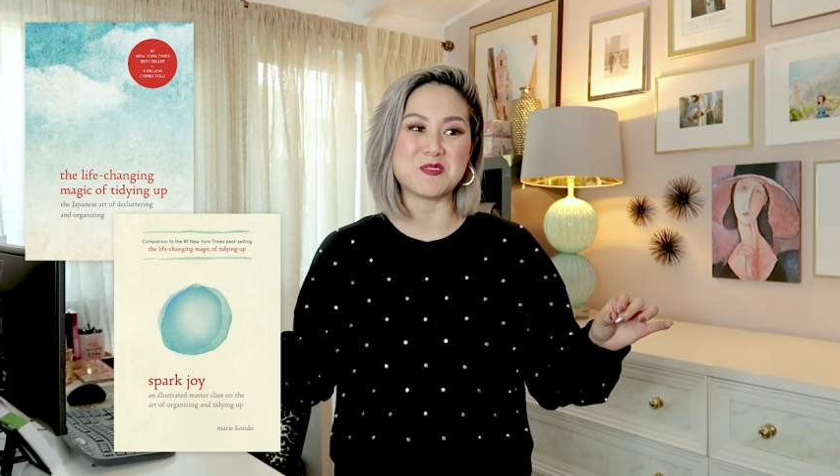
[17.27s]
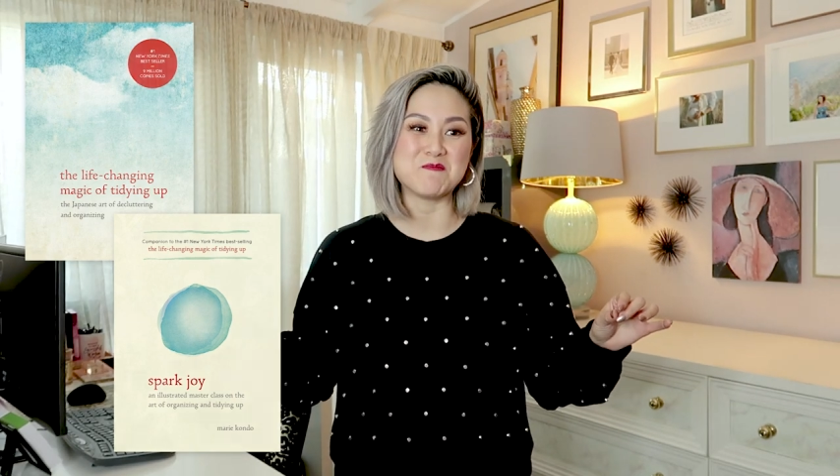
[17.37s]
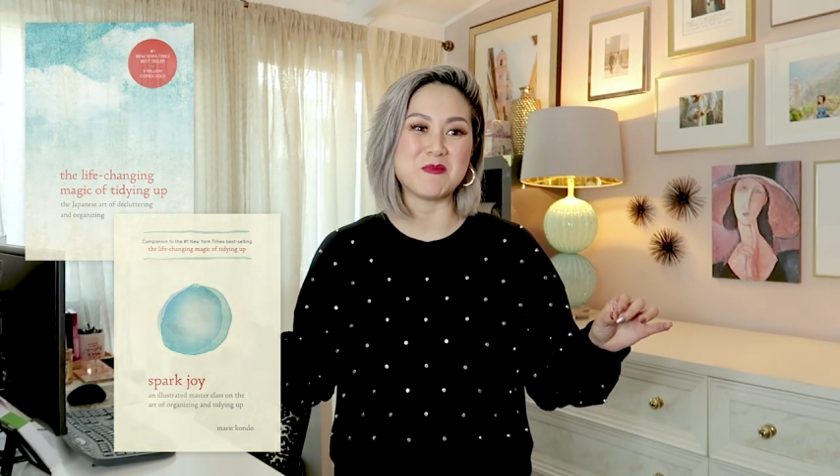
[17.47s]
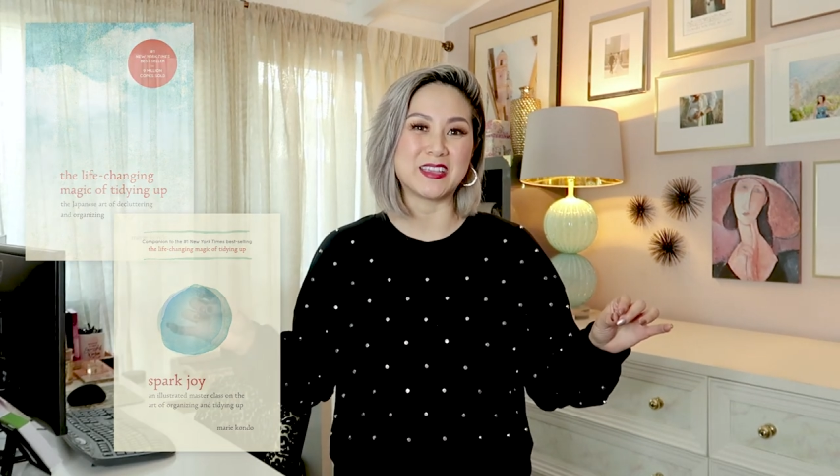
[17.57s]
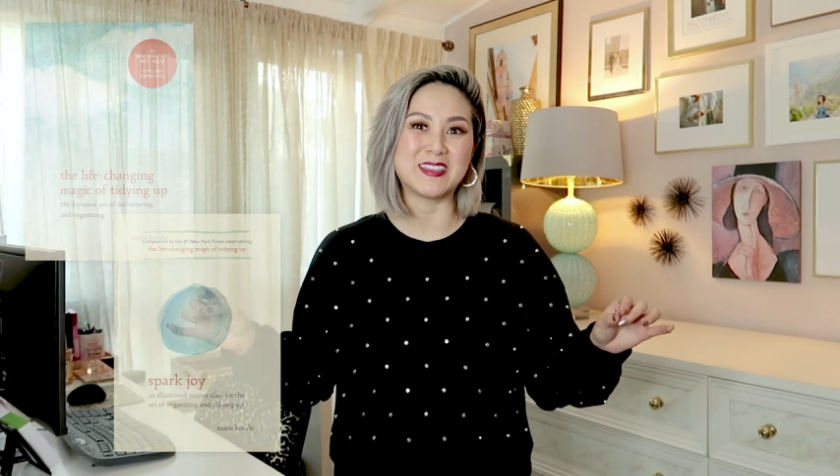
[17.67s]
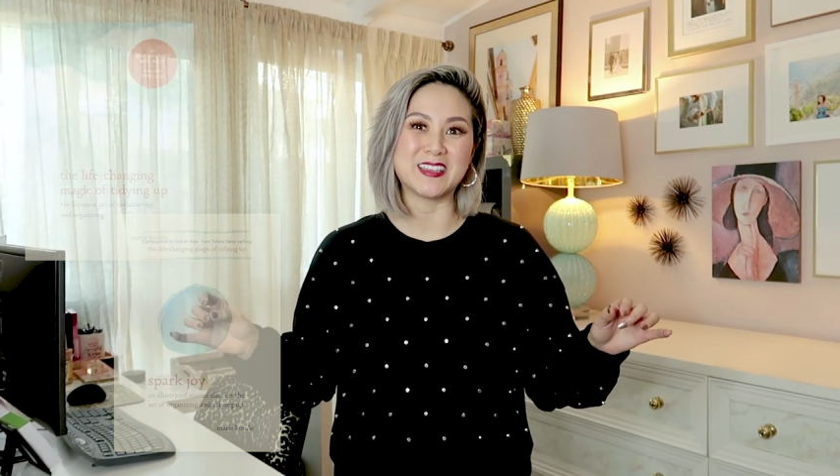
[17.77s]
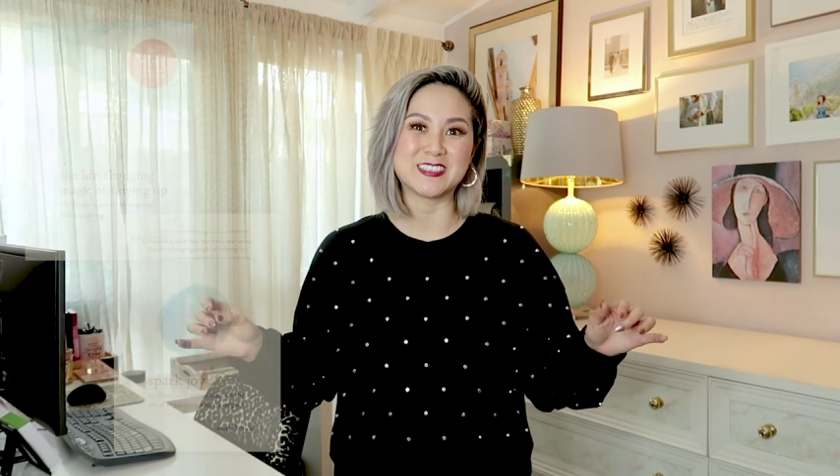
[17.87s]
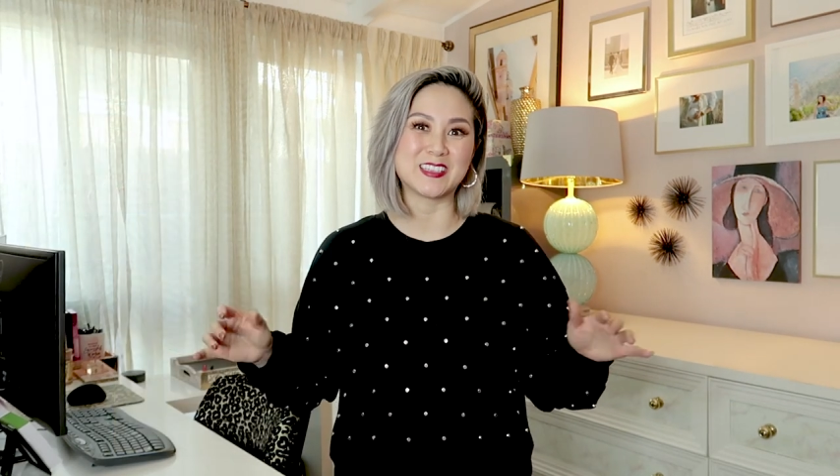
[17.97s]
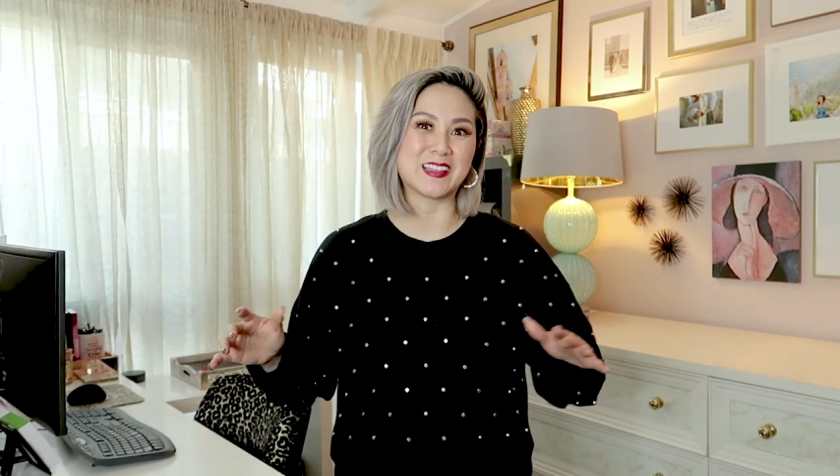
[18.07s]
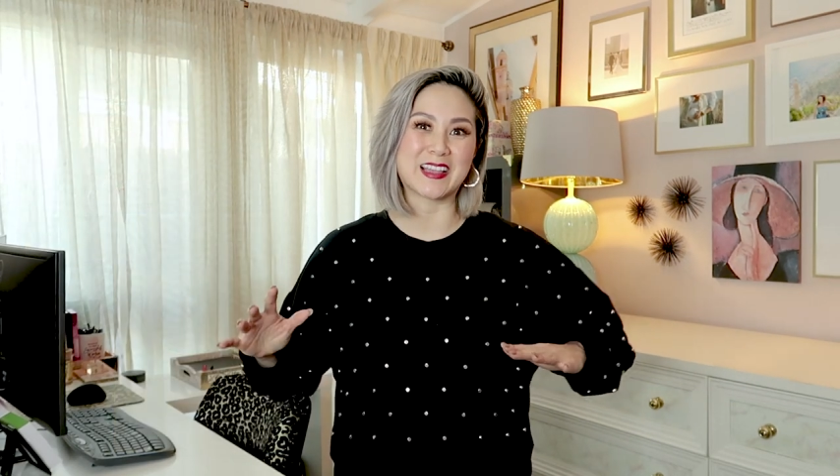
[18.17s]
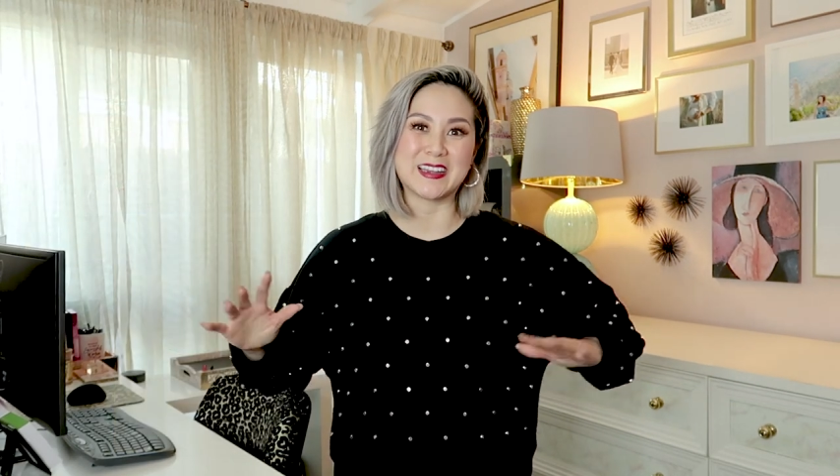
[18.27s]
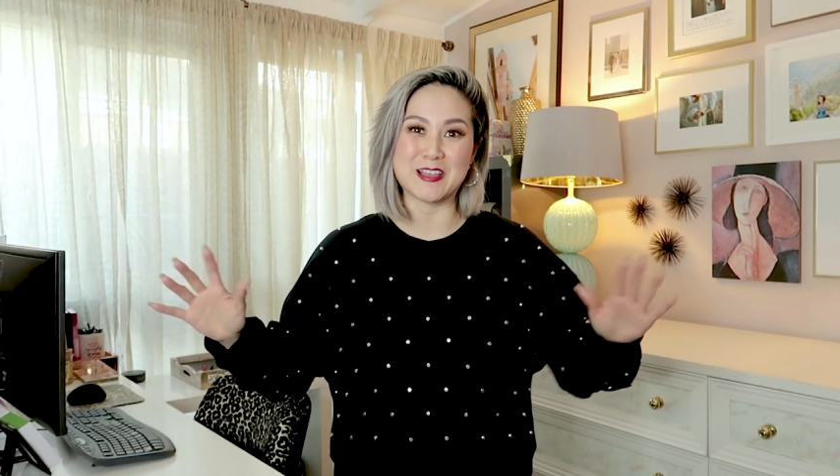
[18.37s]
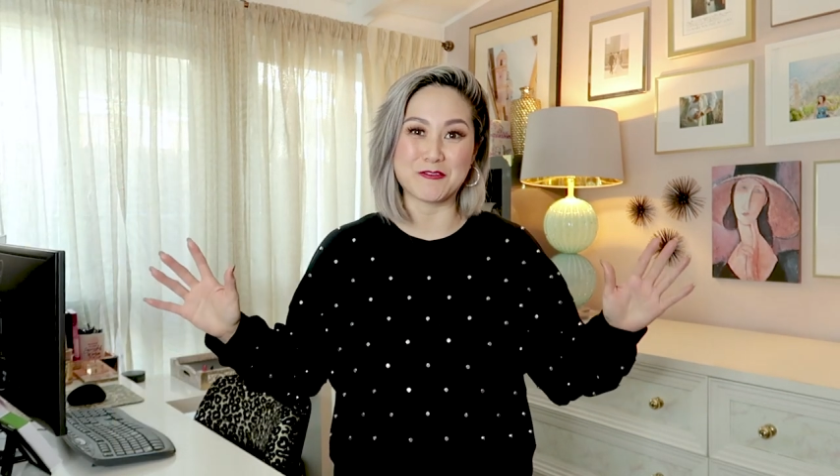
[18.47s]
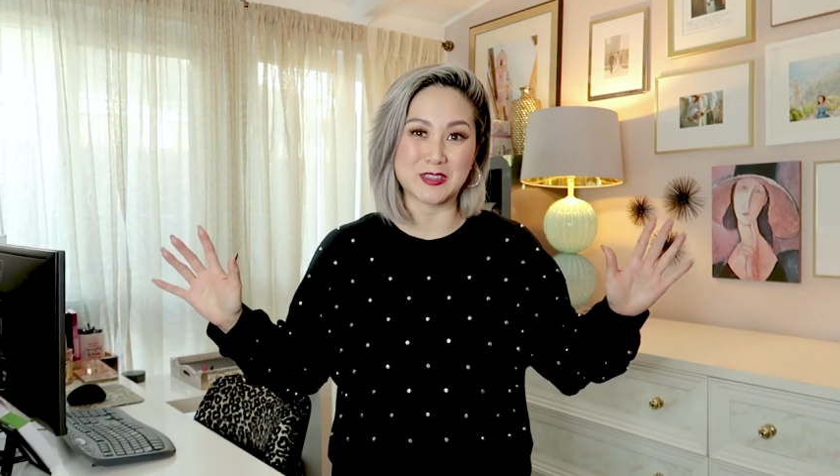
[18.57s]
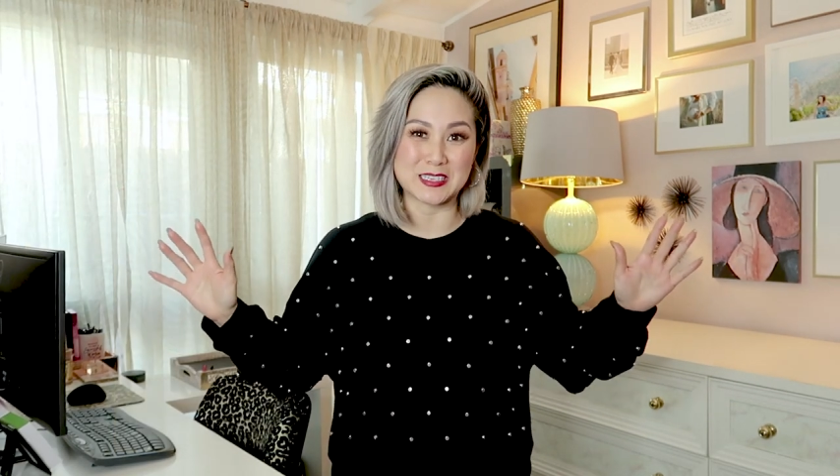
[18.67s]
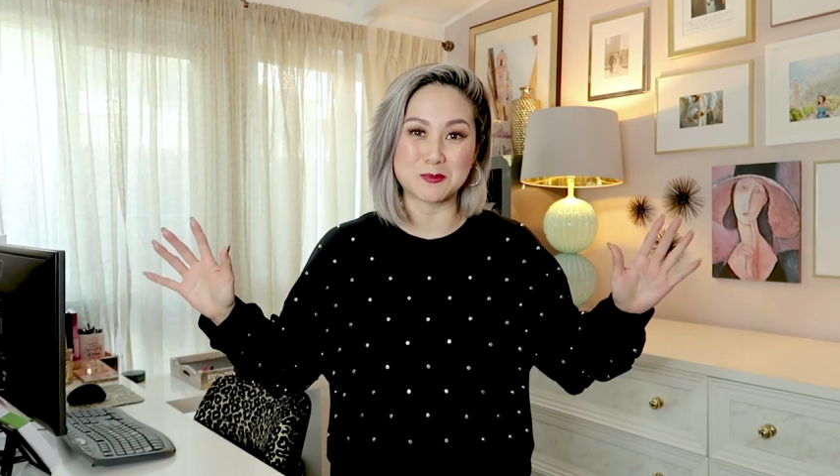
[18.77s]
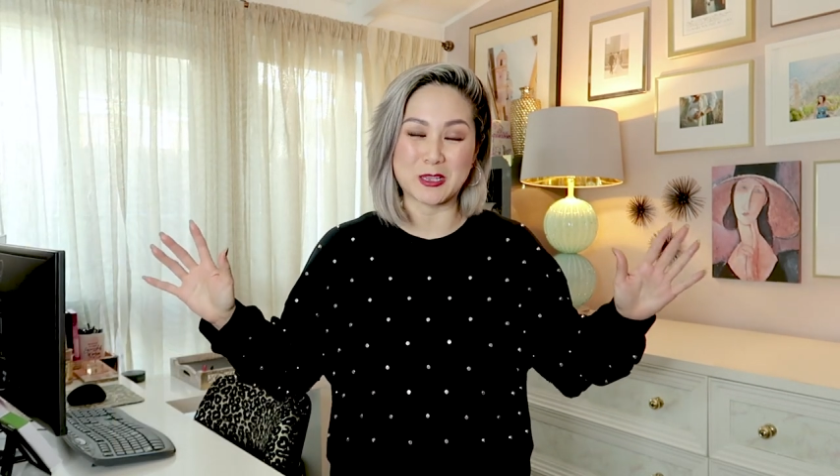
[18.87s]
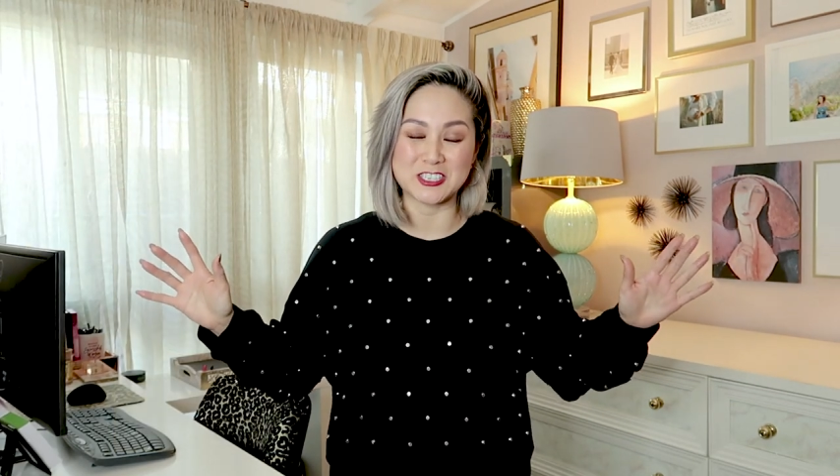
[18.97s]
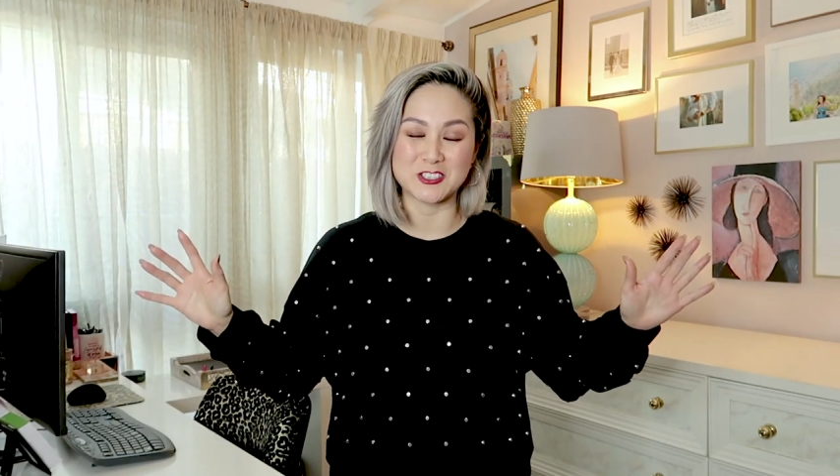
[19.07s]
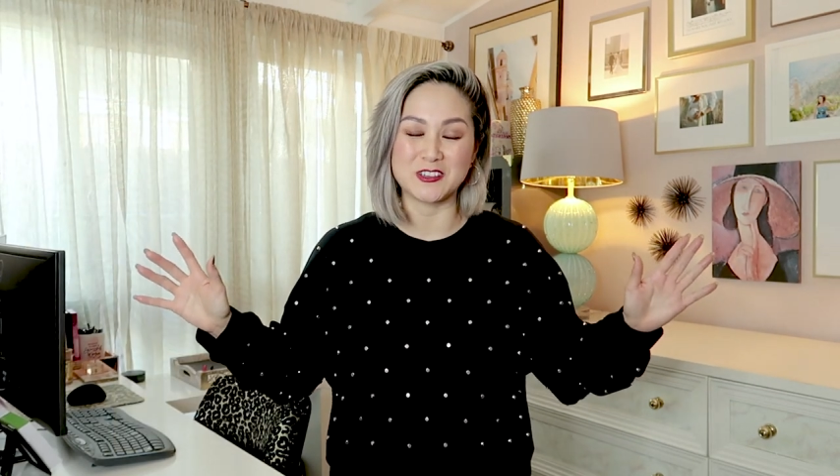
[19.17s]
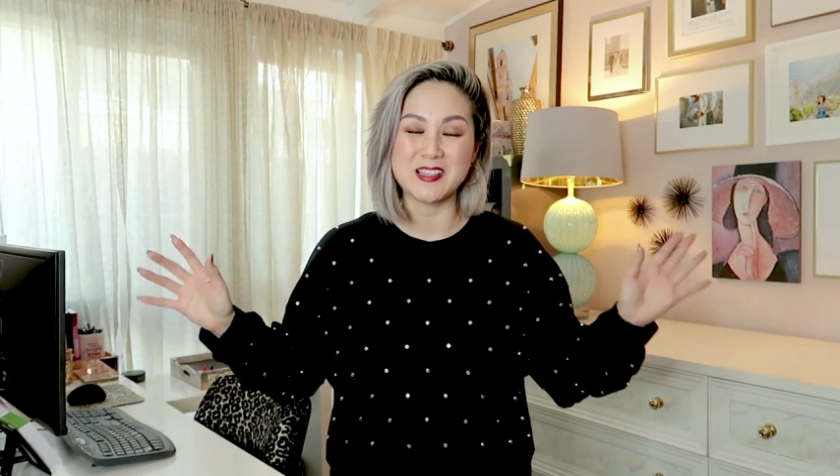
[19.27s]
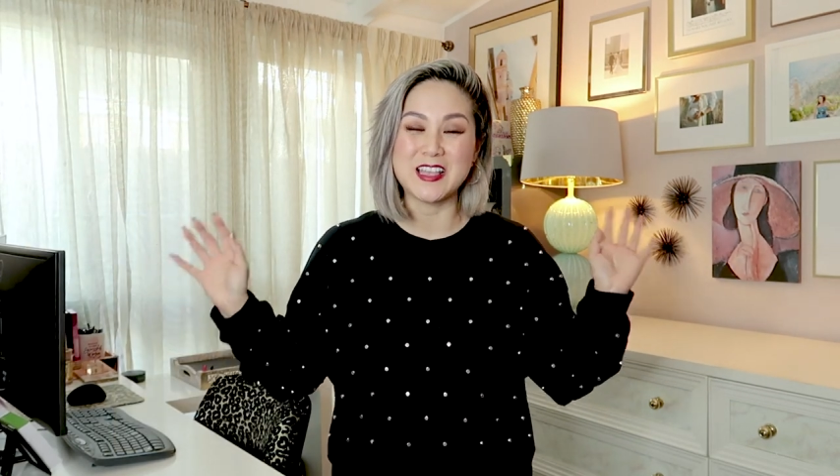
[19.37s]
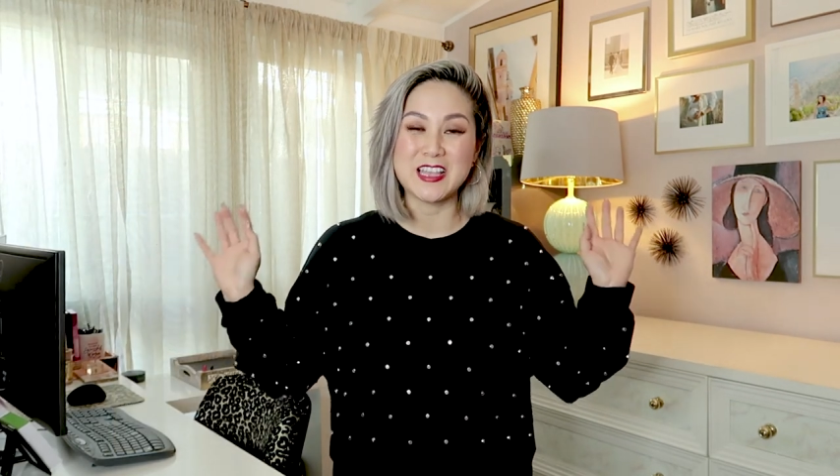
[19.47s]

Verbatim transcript: been made into like a Netflix special.